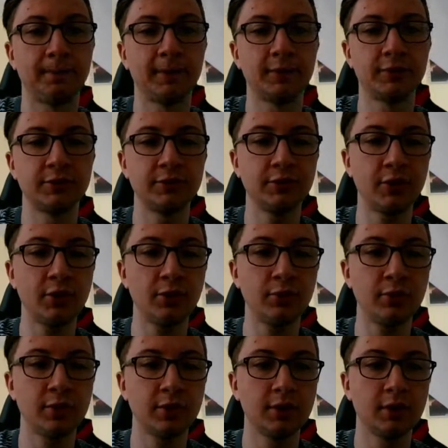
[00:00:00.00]

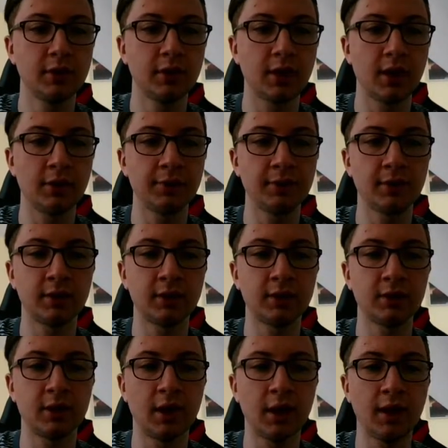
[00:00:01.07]
So
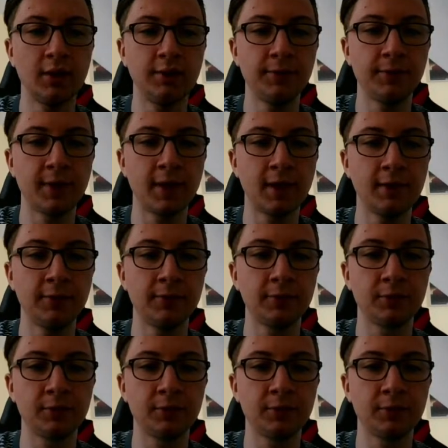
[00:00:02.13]
after a5